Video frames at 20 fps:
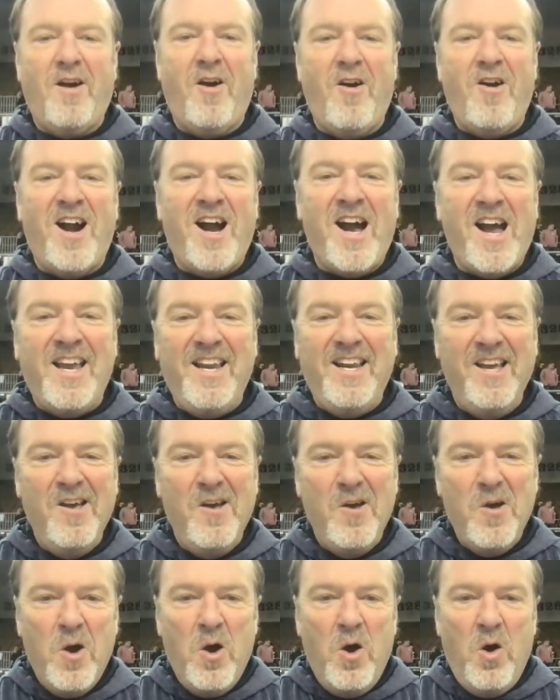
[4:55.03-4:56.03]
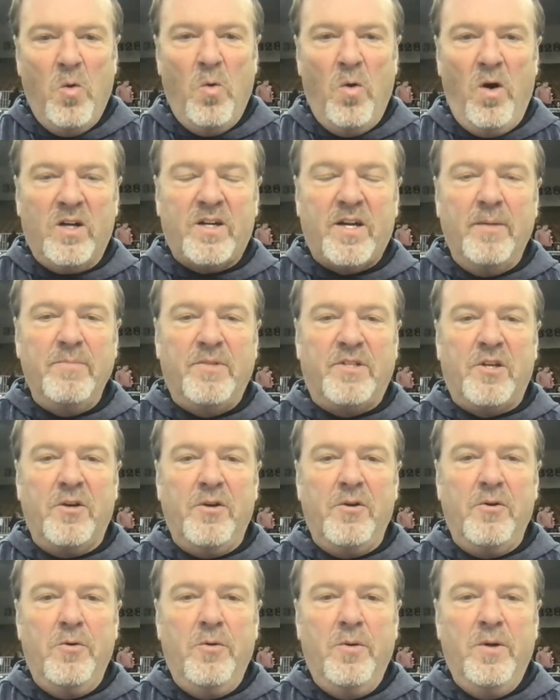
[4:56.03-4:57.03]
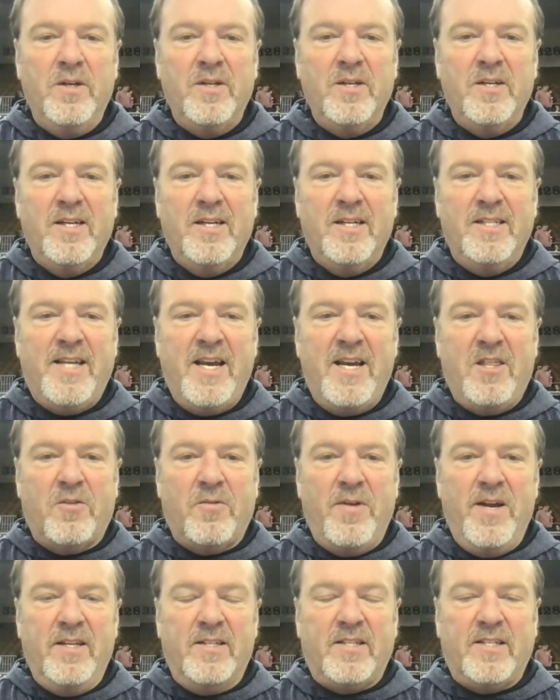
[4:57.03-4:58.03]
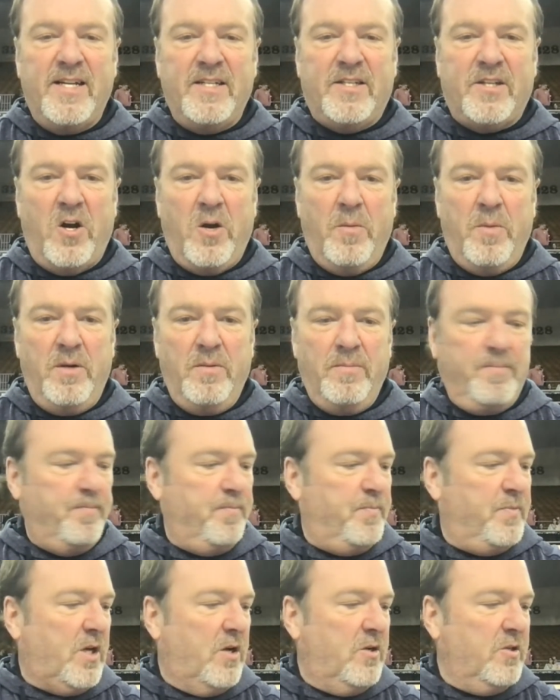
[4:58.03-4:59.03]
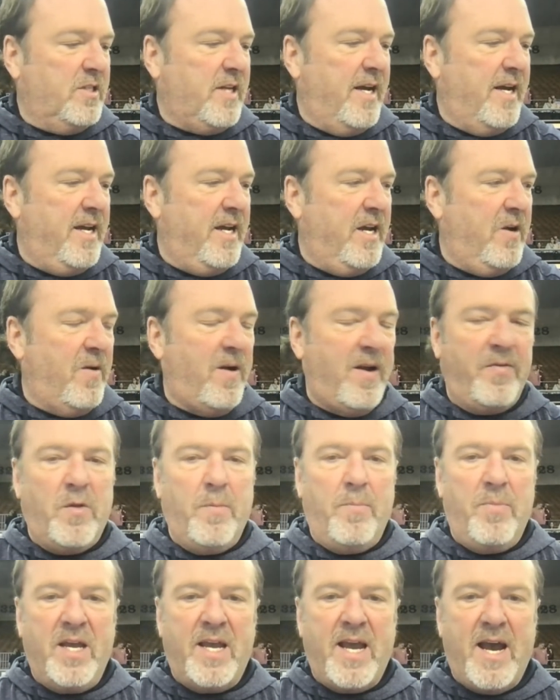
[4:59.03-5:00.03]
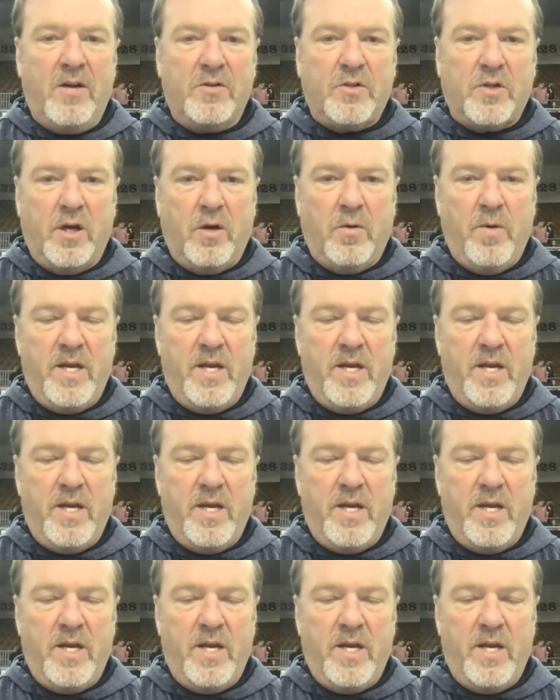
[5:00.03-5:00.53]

All right, welcome to day 3 of the state tournament. Thursday here at the Big House. Going to